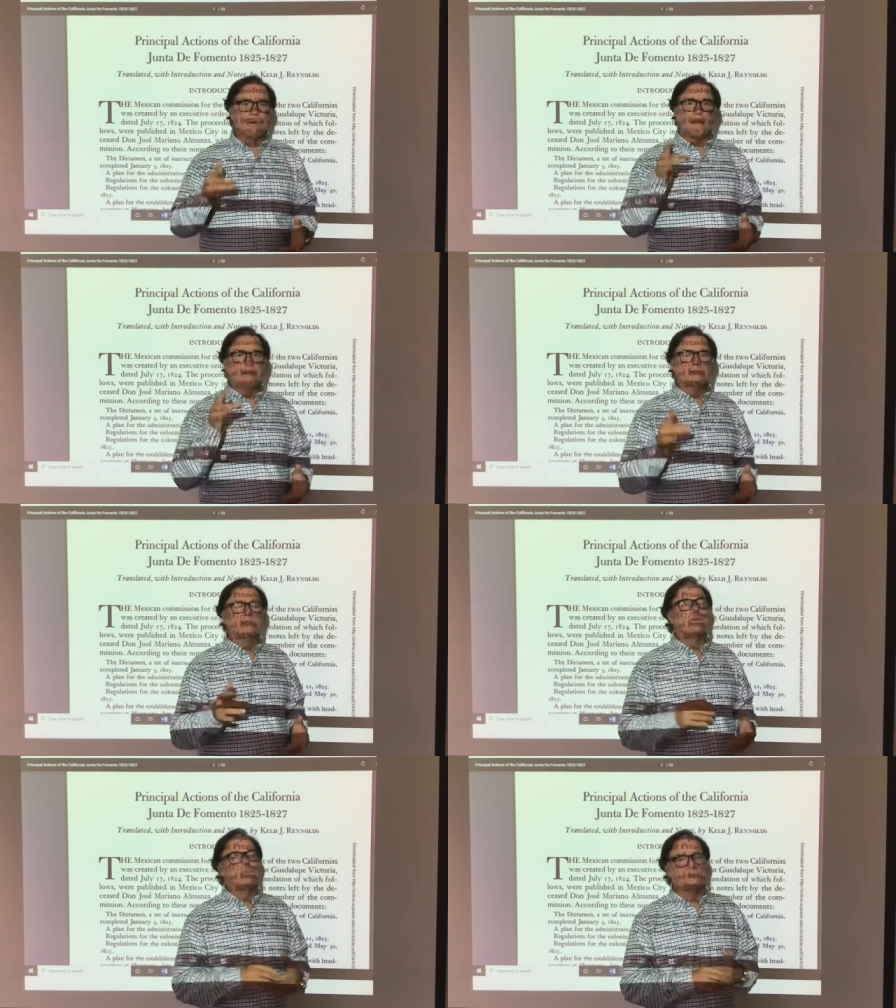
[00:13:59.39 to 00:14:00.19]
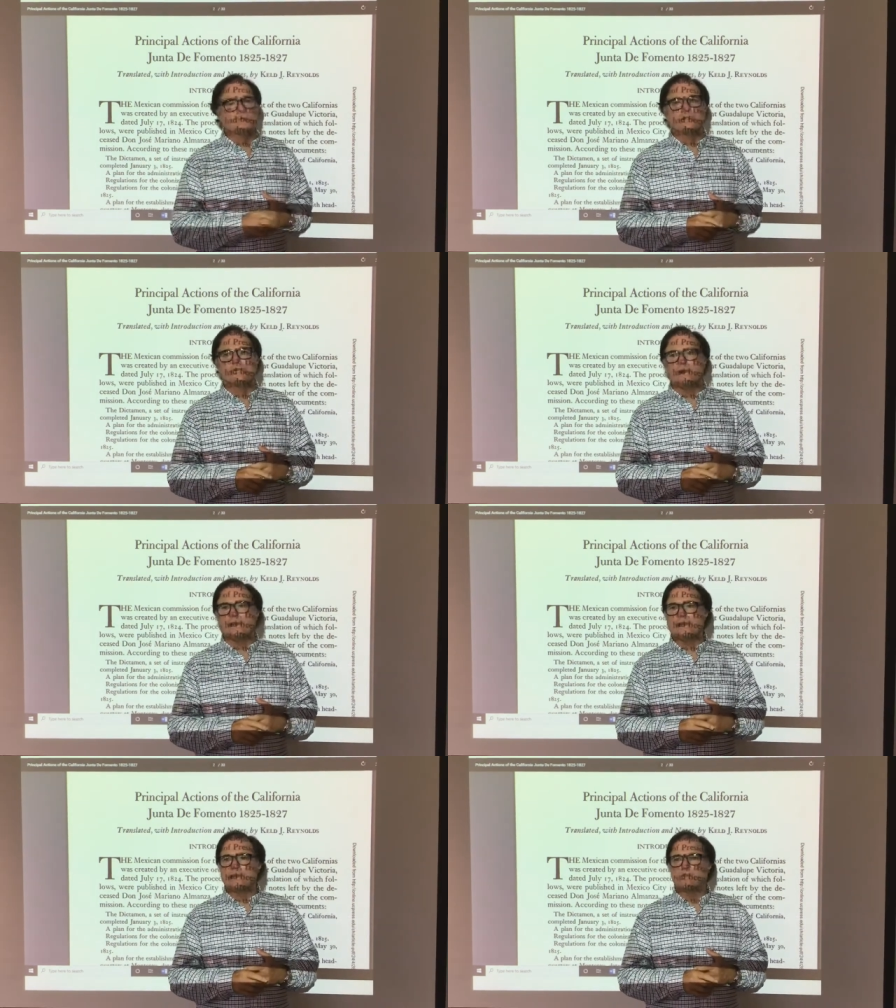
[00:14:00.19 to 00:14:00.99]
but I just don't want you to
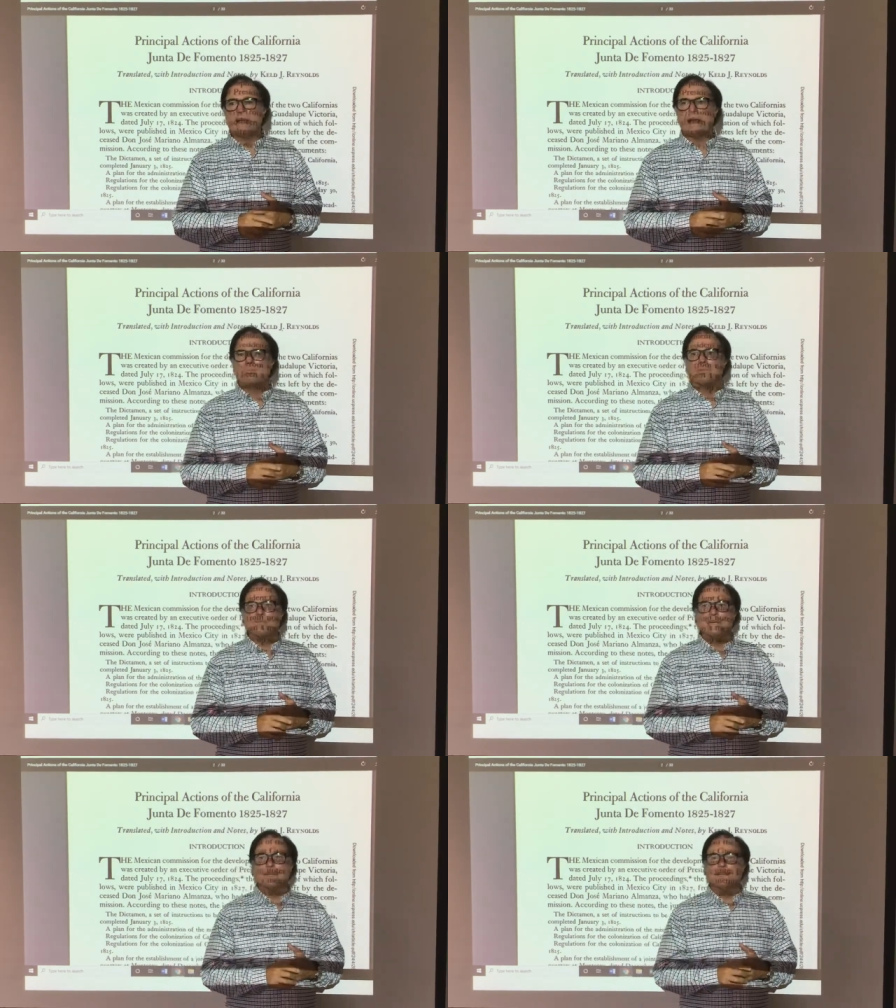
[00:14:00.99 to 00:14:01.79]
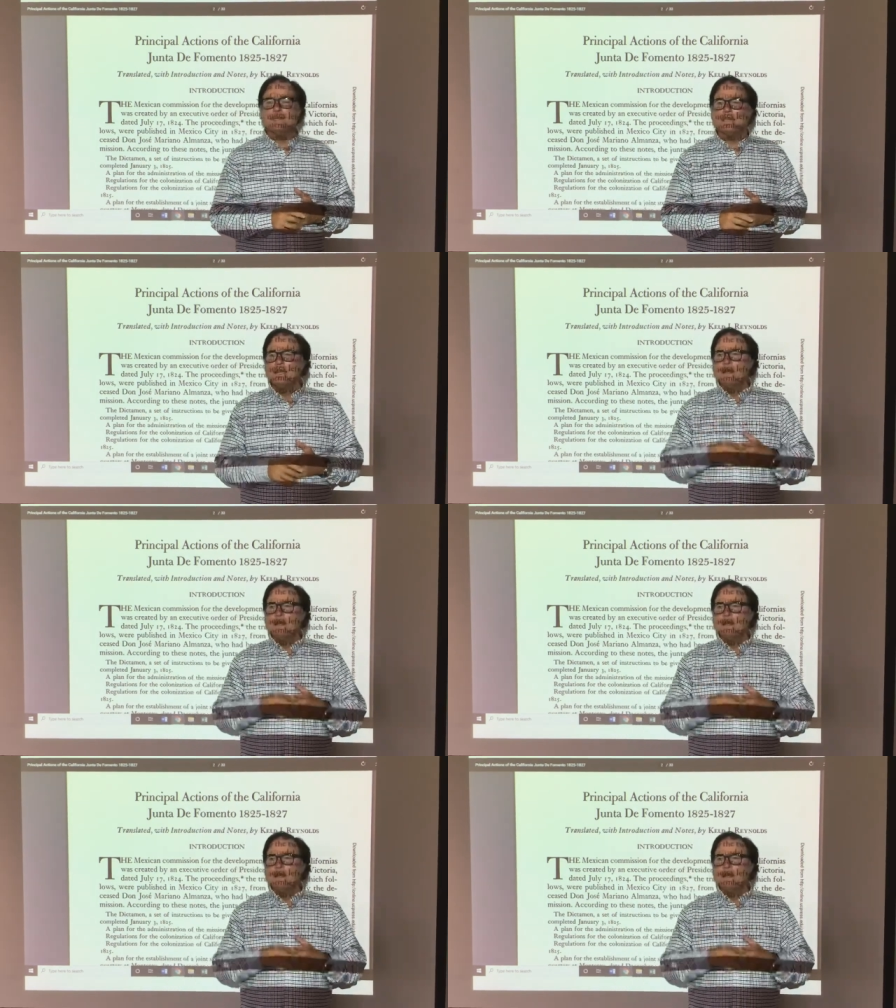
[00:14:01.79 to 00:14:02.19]
fall into the trap of thinking that,